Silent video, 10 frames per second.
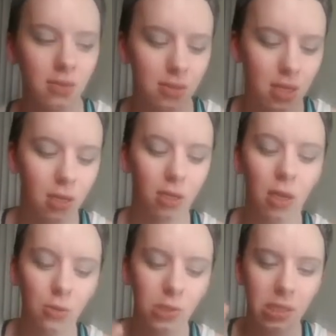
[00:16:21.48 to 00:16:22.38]

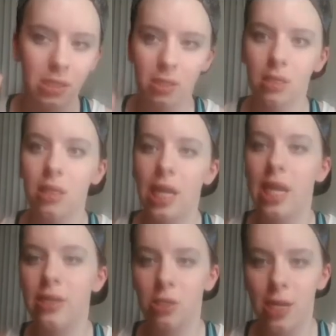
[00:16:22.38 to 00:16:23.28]
close
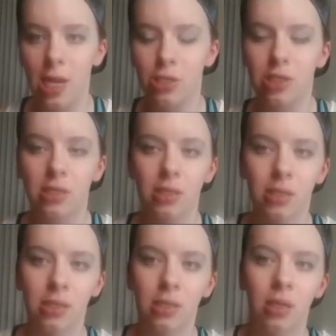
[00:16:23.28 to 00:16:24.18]

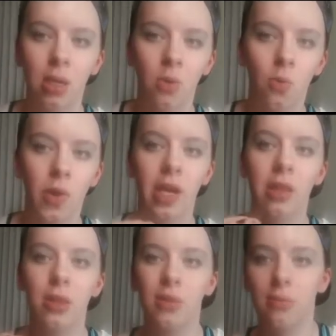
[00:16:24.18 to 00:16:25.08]
interactions with
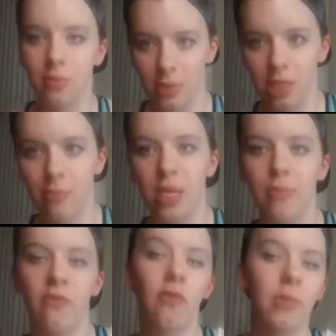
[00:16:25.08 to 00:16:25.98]
the
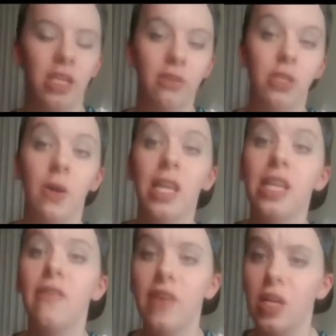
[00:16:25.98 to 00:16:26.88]
people from the Hillywood Show, and
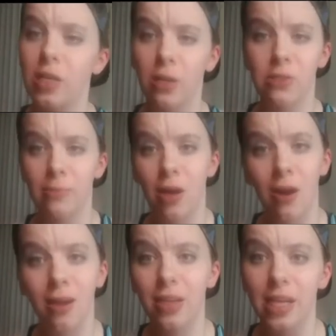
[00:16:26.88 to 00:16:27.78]
they're very close to my
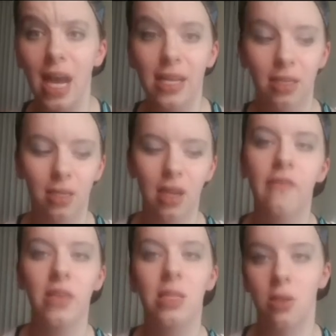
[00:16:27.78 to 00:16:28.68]
heart. Like, I love
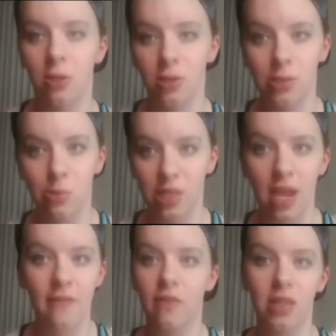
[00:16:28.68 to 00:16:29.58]
these girls with
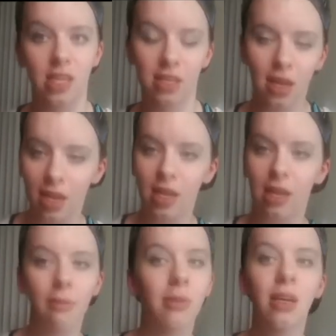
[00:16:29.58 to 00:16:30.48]
everything that I
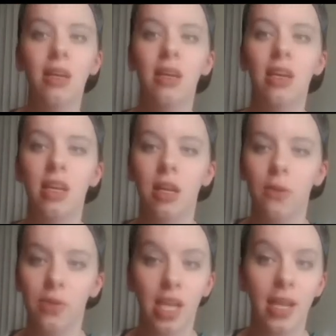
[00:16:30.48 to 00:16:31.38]
am. You know,
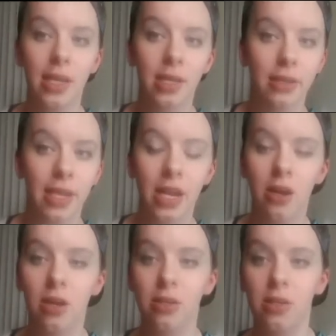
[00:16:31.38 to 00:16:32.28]
they
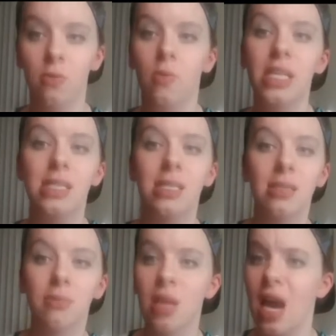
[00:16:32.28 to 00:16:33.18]
are the
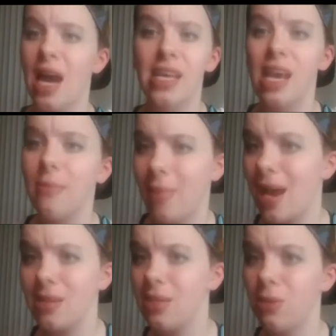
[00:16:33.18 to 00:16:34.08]
reason I came
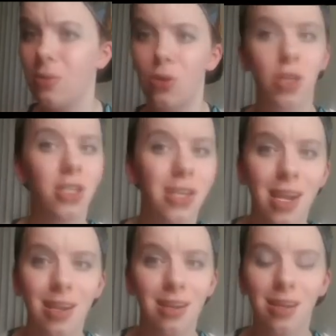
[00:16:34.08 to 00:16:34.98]
back to
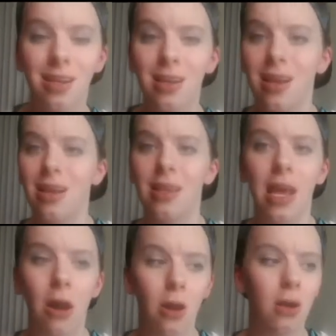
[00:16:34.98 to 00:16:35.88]
Christianity. They
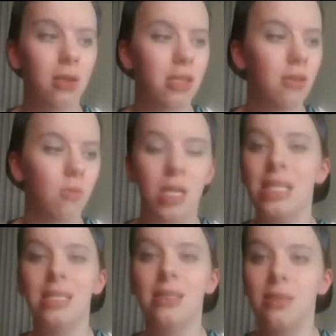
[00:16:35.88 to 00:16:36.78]
are the
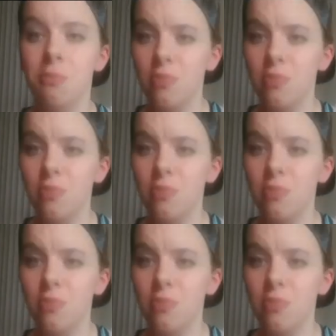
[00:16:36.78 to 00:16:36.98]
reason